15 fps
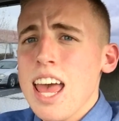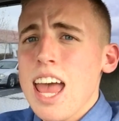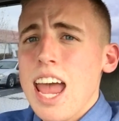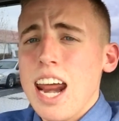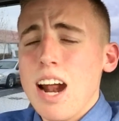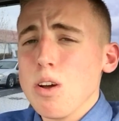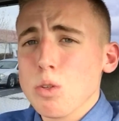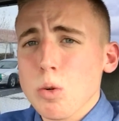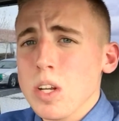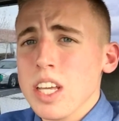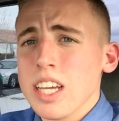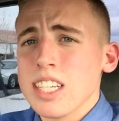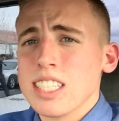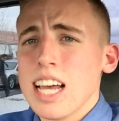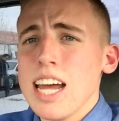And I was really
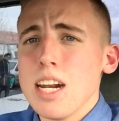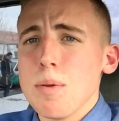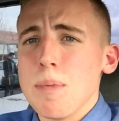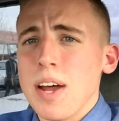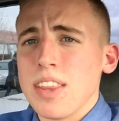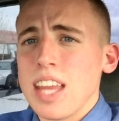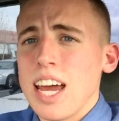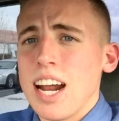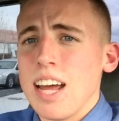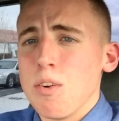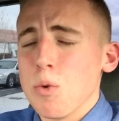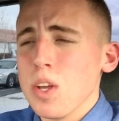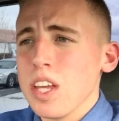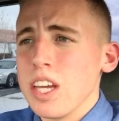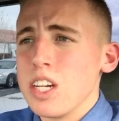excited about that. I
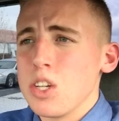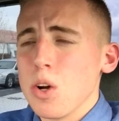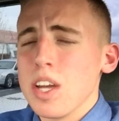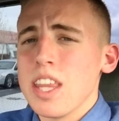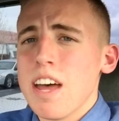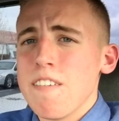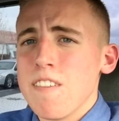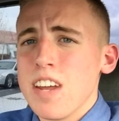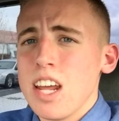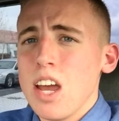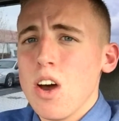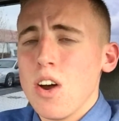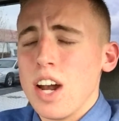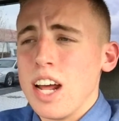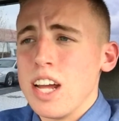really enjoyed that
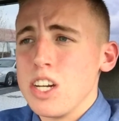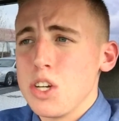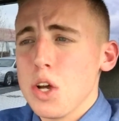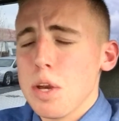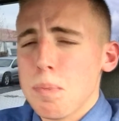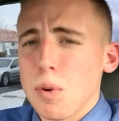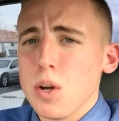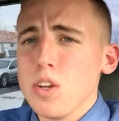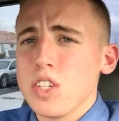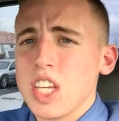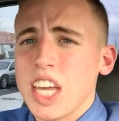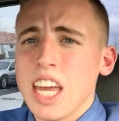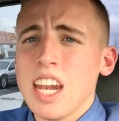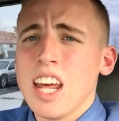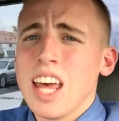video and I enjoyed producing
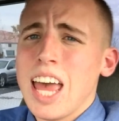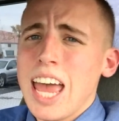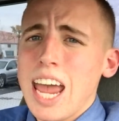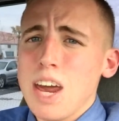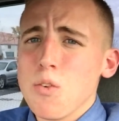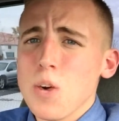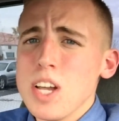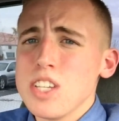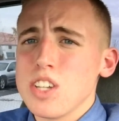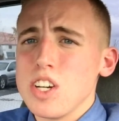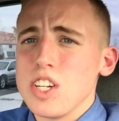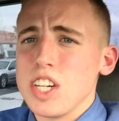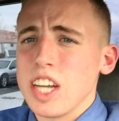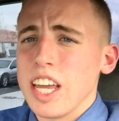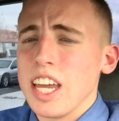it and
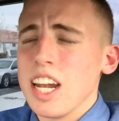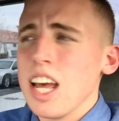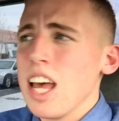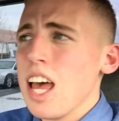researching it.